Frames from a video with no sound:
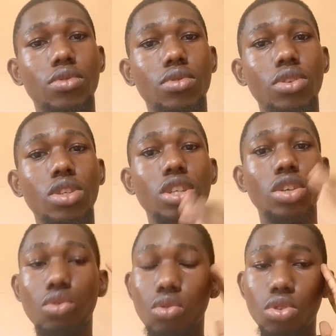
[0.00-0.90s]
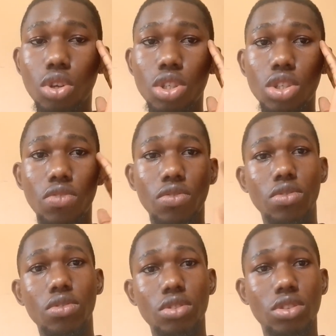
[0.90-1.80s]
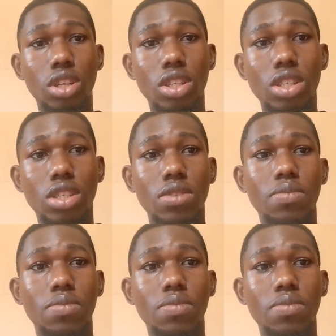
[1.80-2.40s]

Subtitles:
So you need a good knowledge of strategy.